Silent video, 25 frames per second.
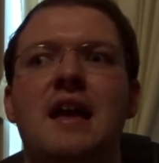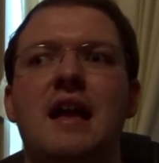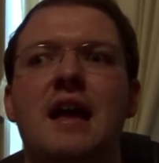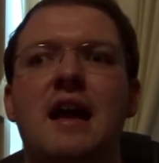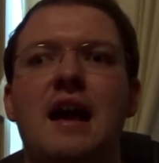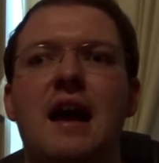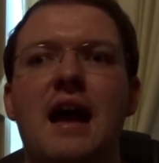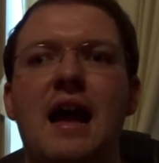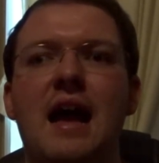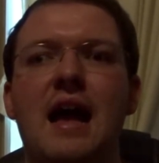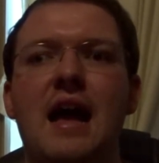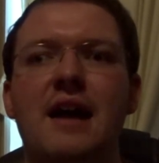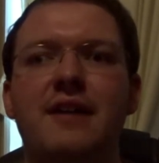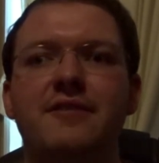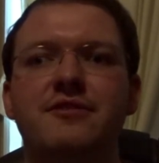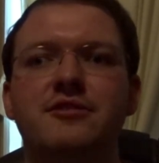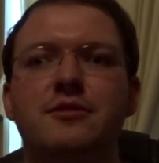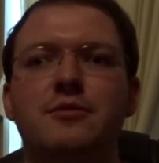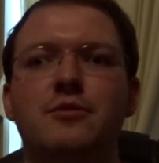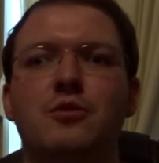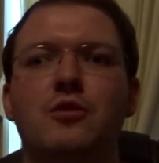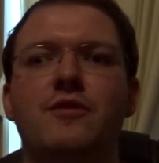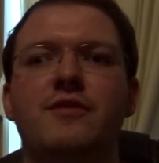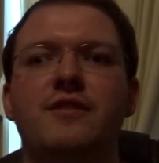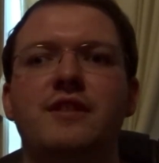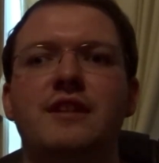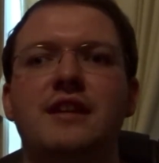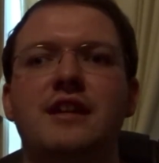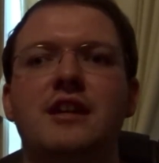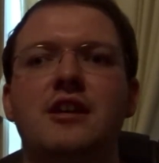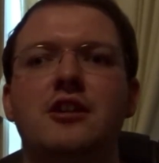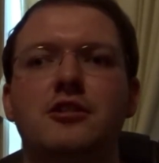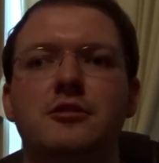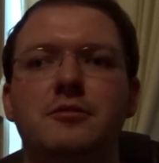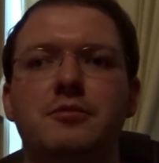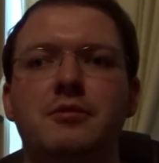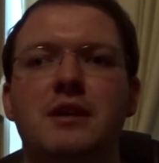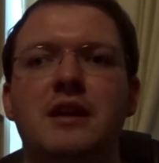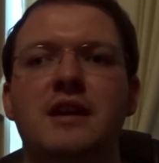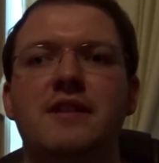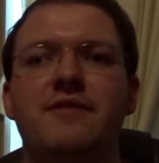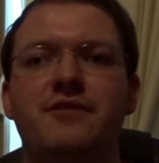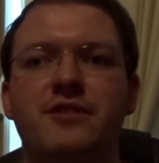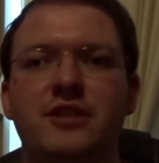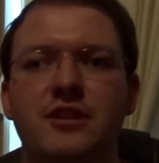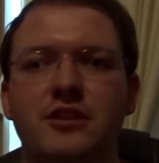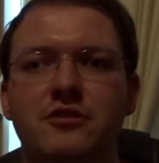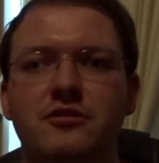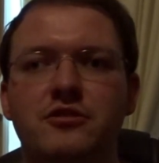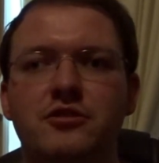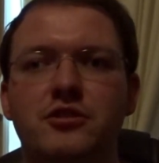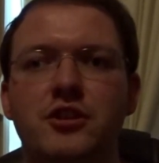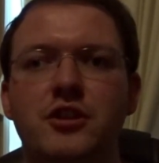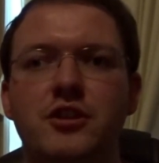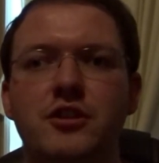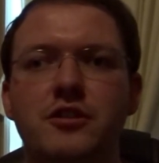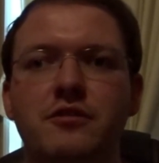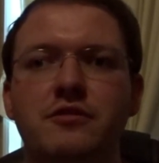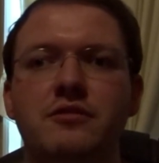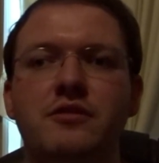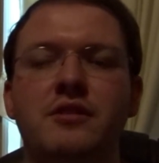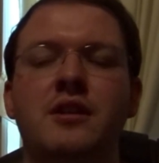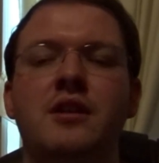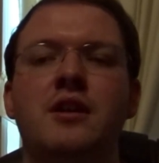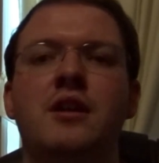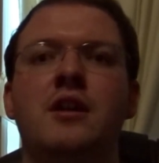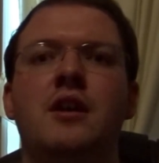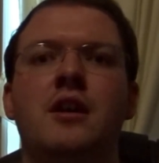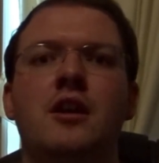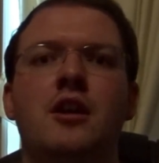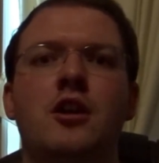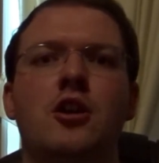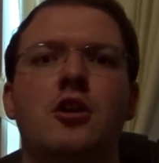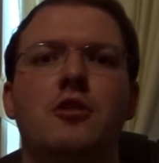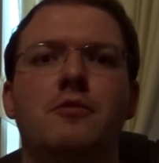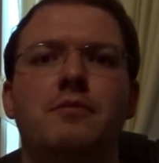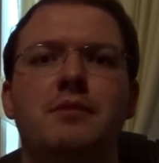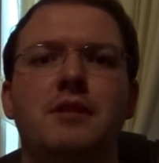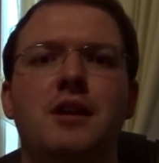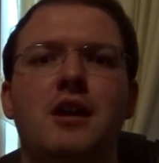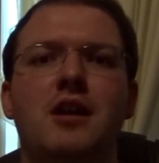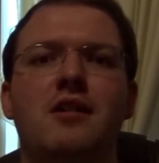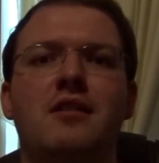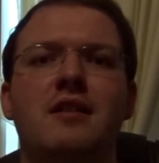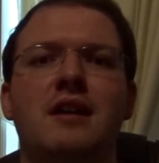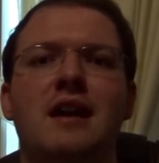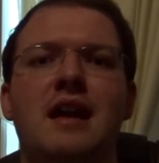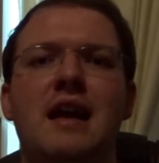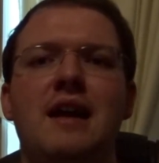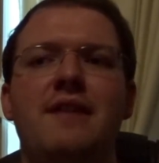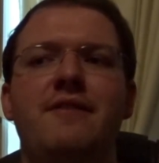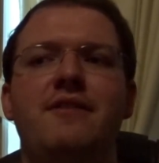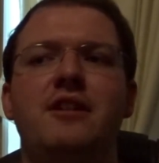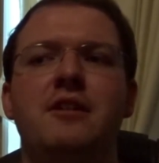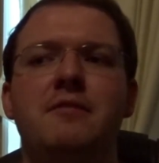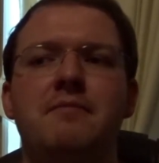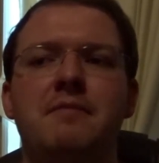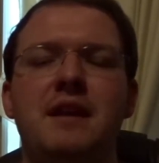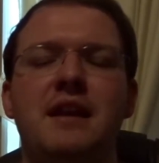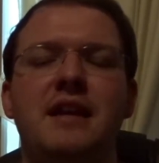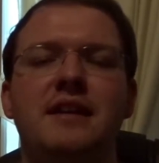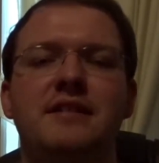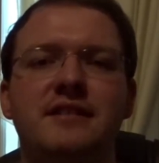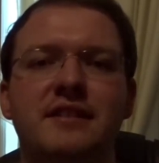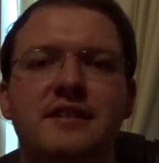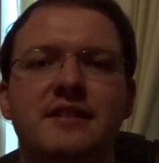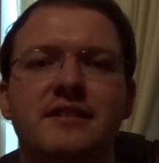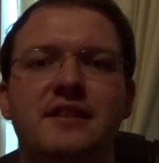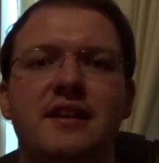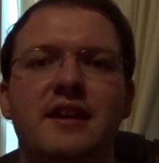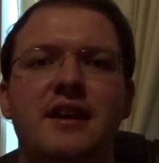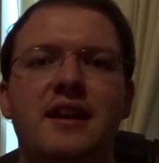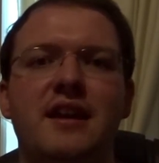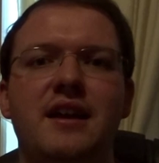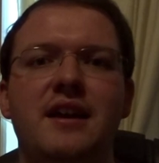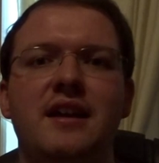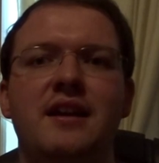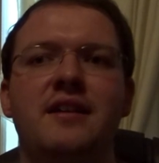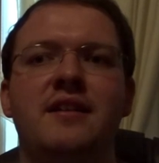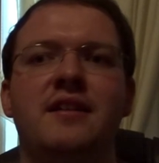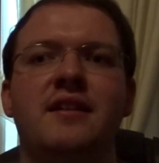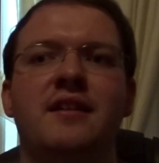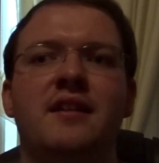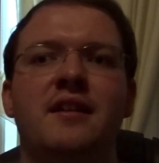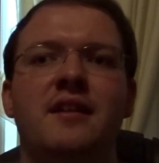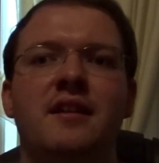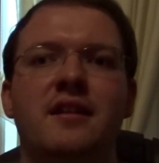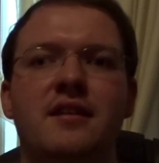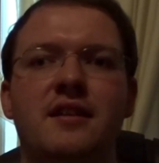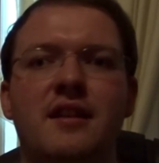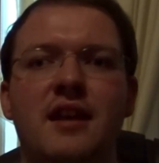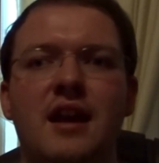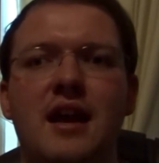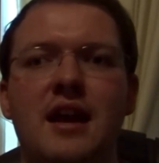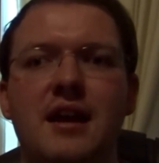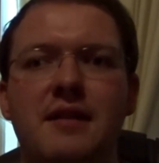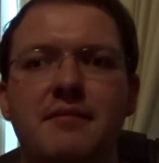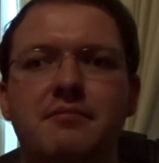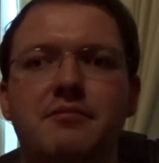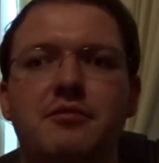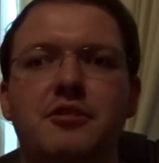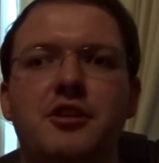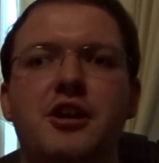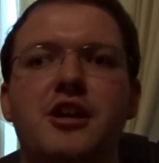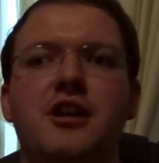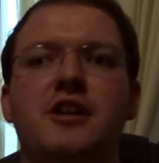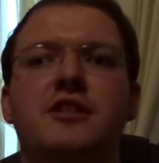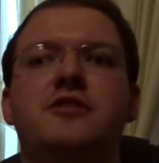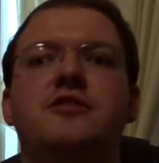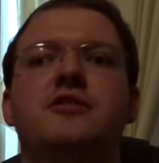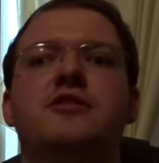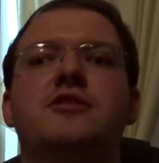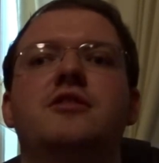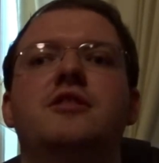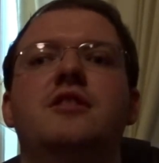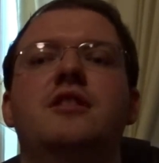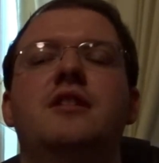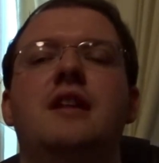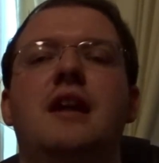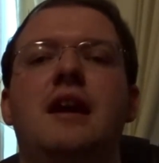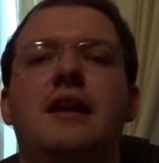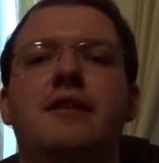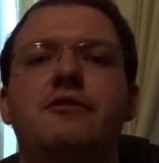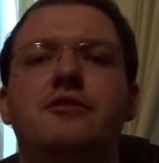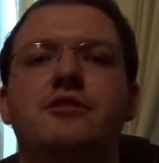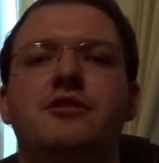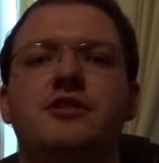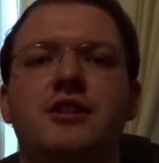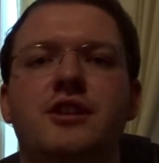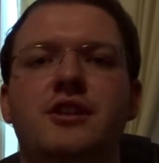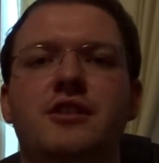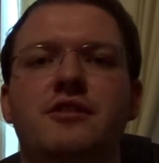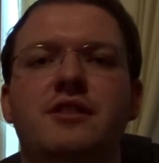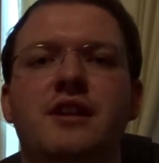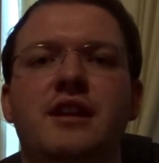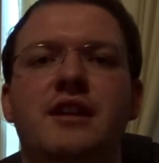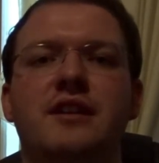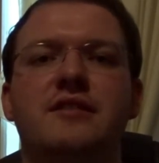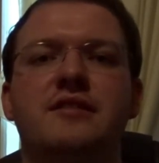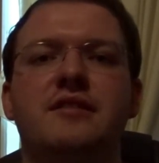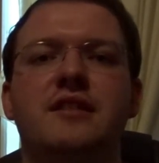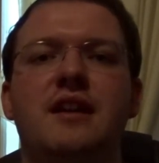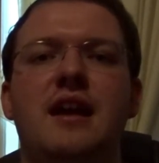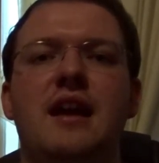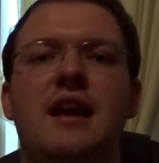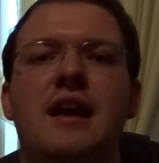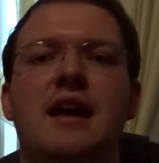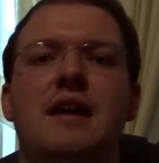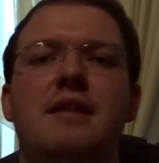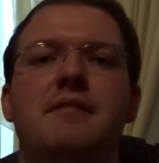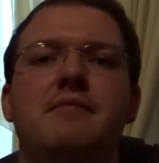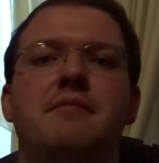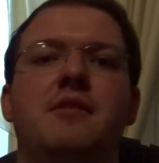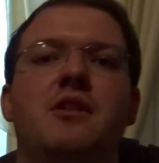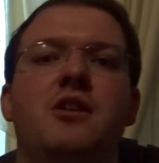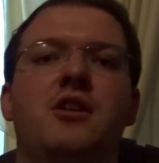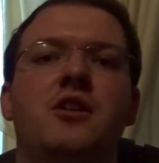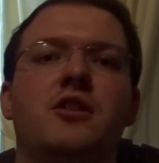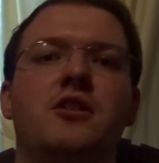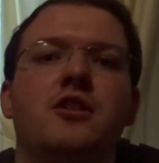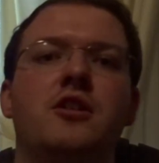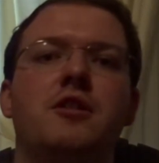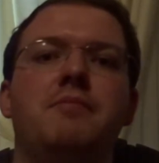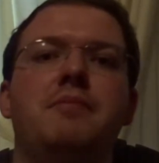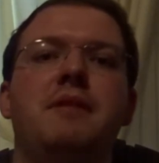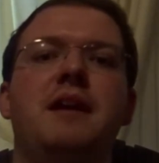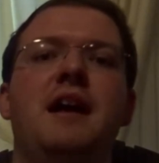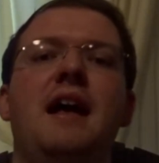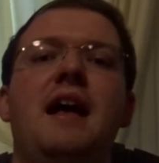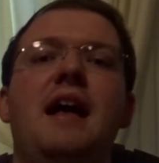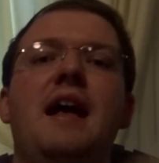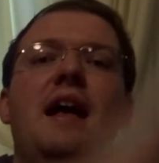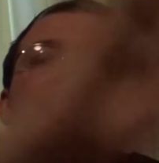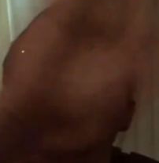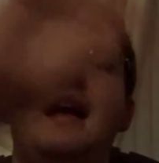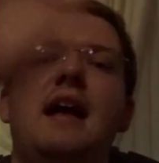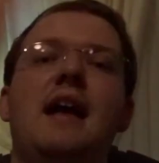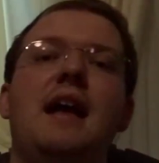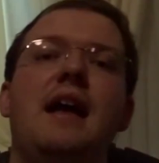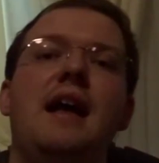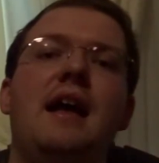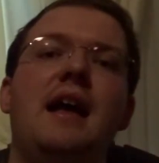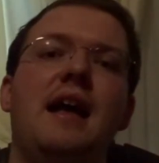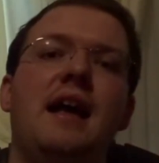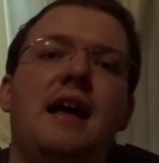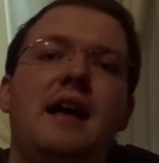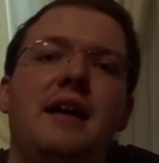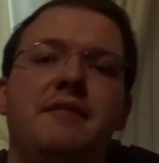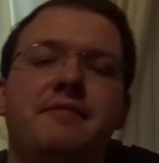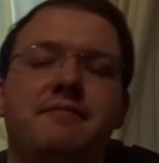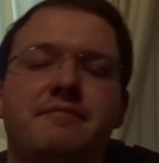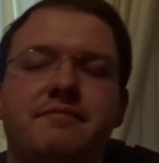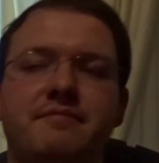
I have some more videos planned for you soon. Hope you all have an amazing day. God bless, and I will see you next time. Goodbye!